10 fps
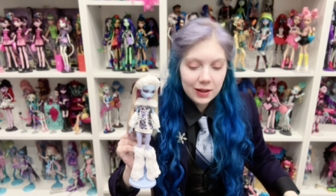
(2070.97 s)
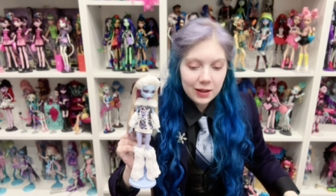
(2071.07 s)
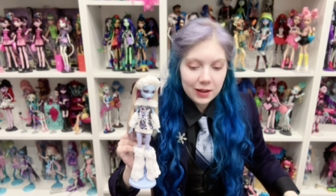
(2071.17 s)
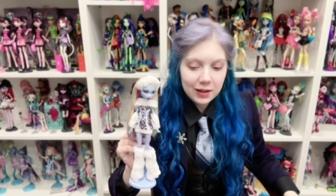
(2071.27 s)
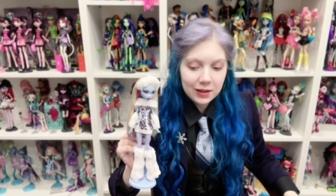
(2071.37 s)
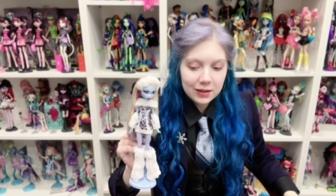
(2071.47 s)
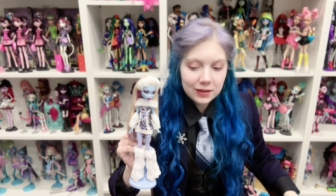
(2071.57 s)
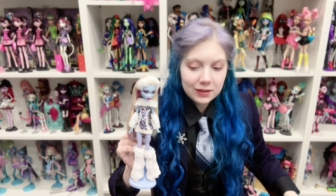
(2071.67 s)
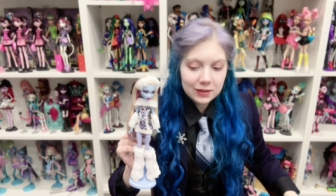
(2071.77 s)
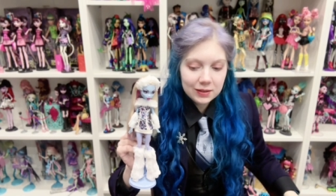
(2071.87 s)

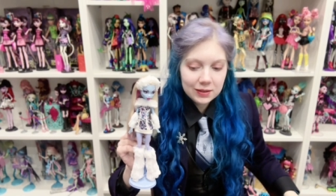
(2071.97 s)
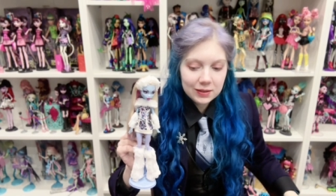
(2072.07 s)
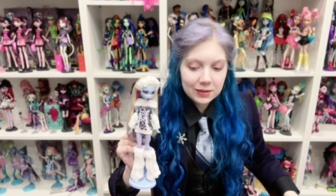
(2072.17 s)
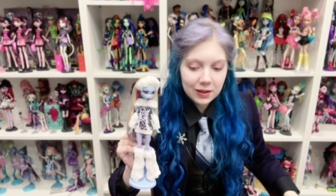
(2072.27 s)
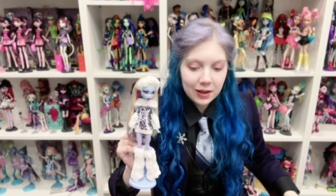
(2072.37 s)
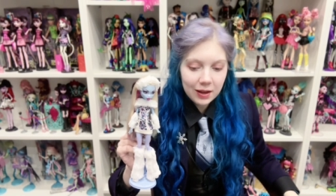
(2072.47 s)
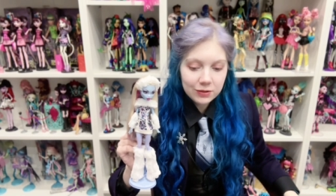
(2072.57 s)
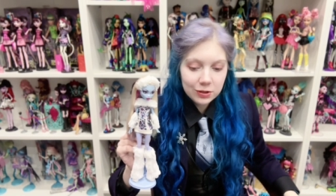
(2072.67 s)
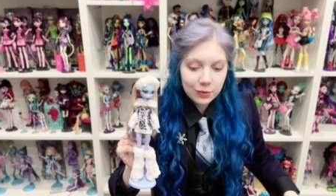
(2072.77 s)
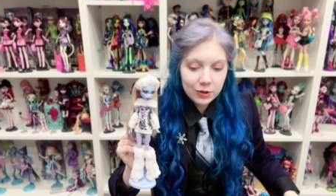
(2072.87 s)
And
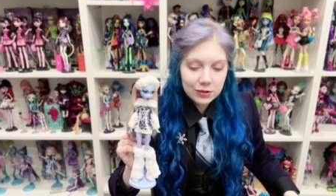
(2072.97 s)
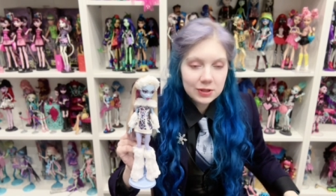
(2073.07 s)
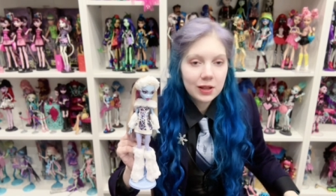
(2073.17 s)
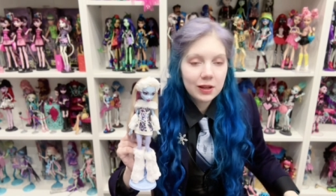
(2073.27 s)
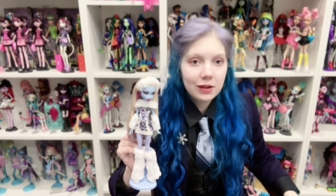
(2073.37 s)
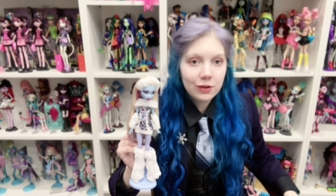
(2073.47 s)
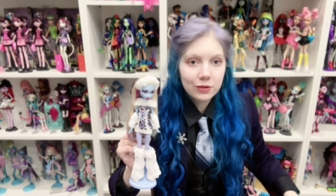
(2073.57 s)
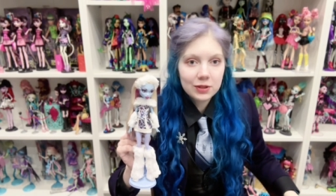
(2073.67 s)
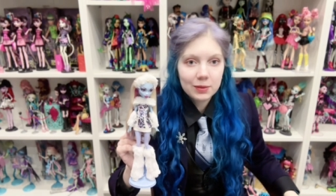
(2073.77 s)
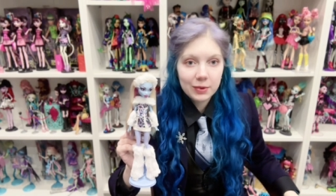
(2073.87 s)
afterwards I
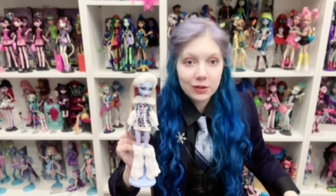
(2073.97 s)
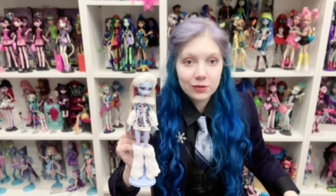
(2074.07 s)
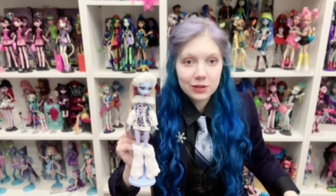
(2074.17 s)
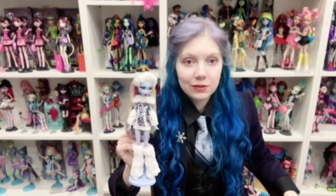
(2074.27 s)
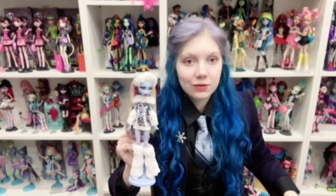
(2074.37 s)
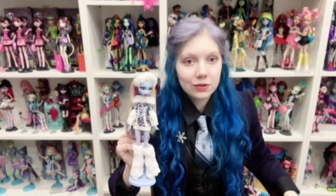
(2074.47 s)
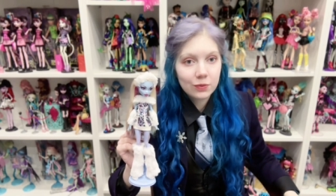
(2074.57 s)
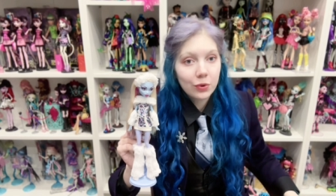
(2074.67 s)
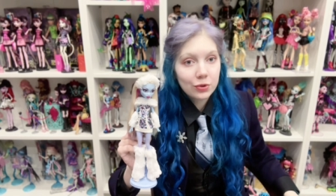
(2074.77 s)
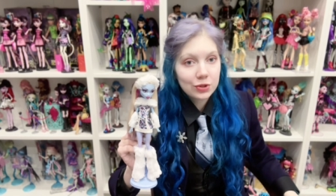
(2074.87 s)
learned about different
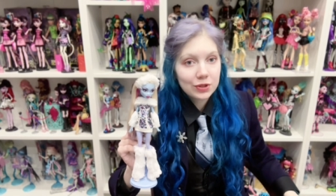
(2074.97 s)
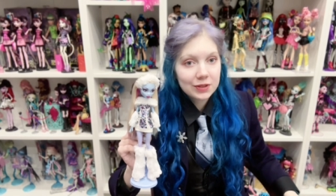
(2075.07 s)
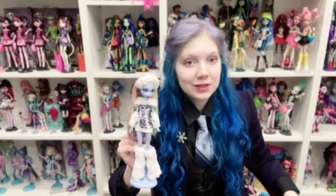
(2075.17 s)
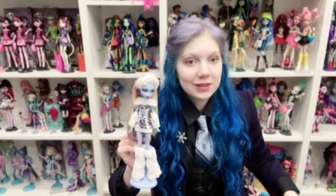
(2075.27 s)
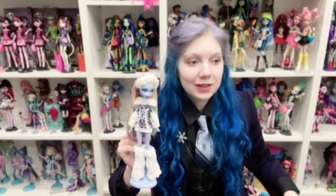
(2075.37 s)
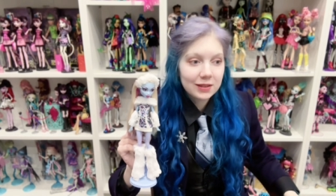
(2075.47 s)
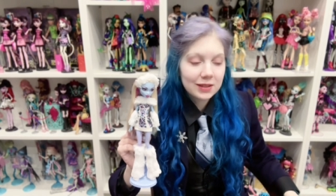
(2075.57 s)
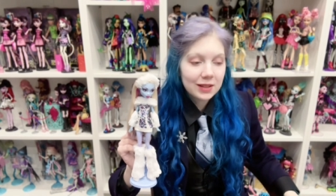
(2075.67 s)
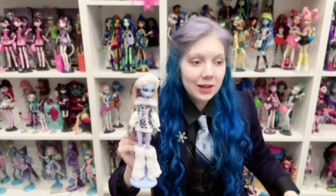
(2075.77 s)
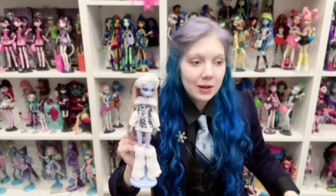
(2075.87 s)
versions and
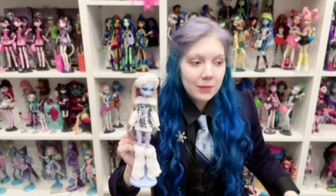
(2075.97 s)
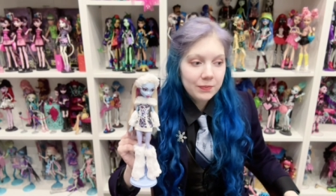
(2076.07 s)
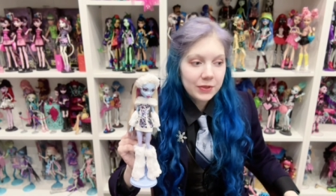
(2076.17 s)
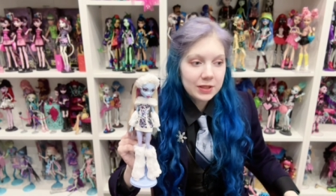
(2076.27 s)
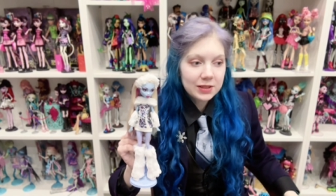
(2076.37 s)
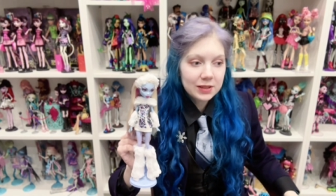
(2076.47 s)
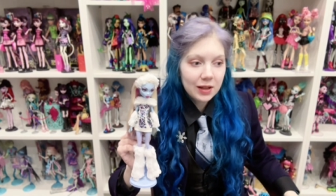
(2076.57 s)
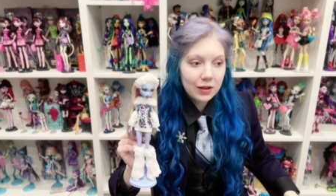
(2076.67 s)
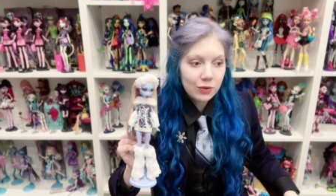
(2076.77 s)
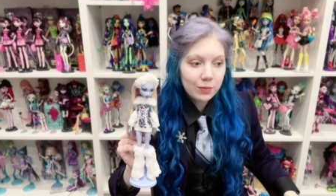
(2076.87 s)
this is
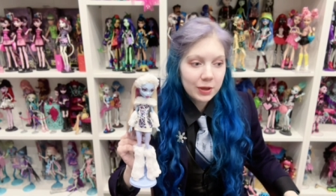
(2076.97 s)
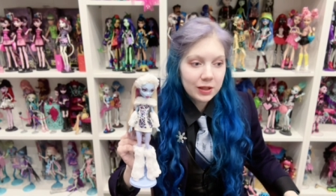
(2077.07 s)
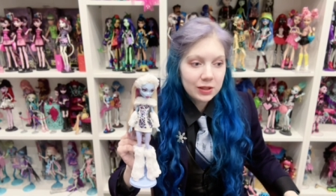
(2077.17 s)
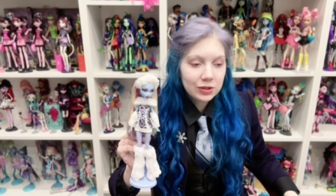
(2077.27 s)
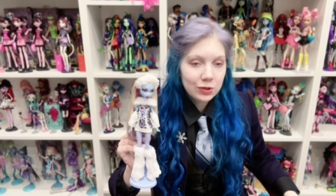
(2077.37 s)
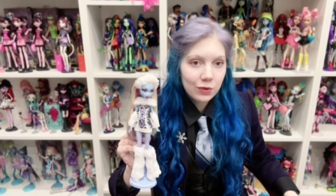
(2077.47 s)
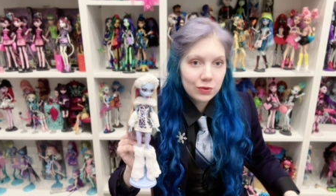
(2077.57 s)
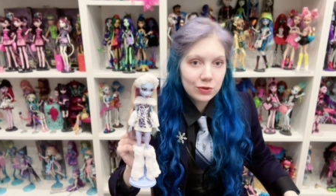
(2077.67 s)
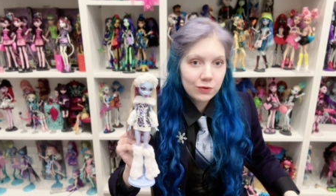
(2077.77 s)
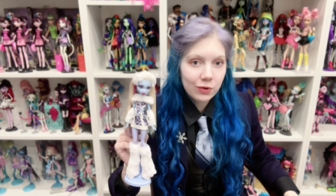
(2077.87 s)
how my
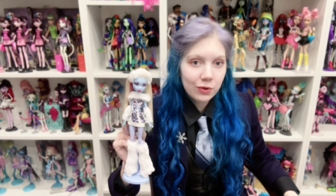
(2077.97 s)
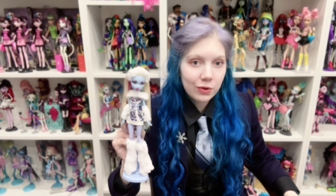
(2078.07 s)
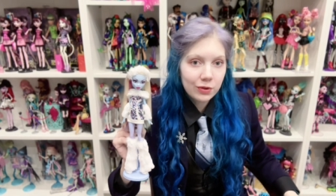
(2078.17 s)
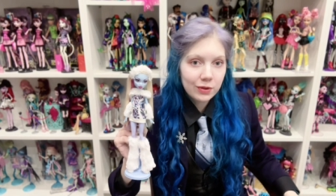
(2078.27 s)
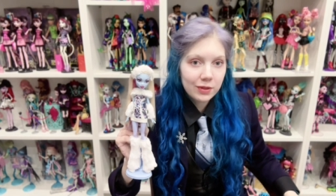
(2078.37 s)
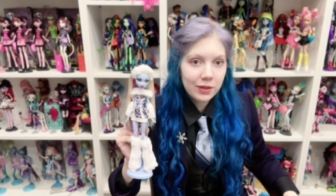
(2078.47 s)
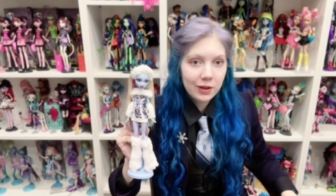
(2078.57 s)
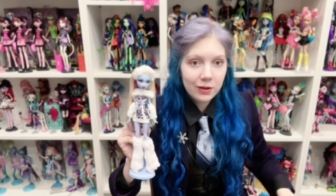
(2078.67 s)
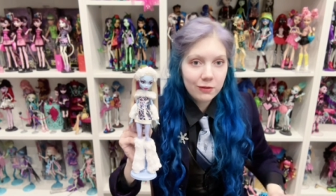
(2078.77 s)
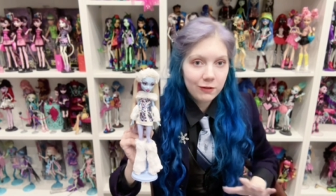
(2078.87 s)
search for
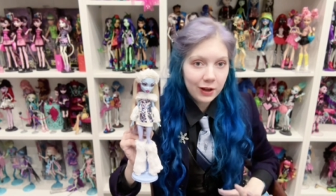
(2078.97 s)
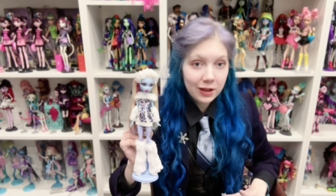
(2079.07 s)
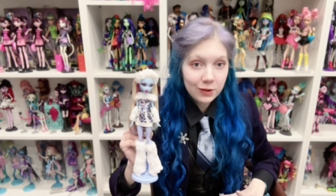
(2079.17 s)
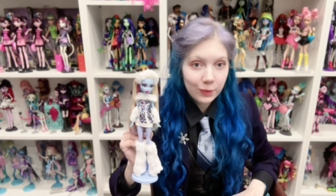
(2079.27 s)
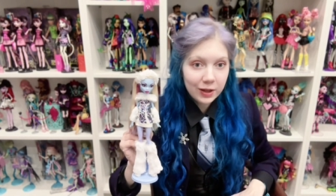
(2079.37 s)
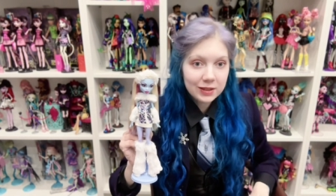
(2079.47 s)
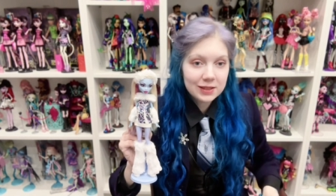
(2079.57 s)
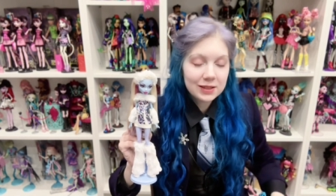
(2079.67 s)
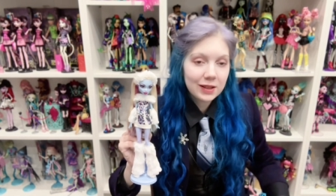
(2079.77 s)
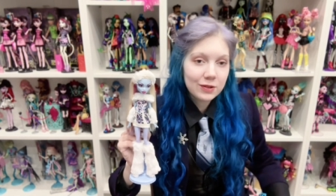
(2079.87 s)
the right one
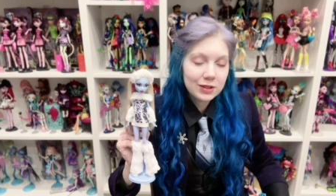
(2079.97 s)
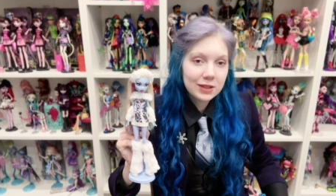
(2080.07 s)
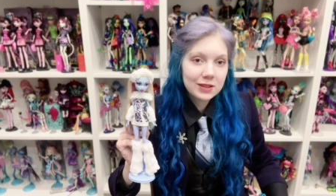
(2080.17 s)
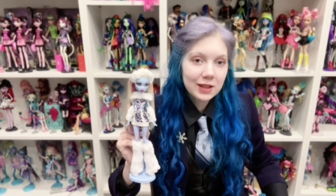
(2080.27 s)
started.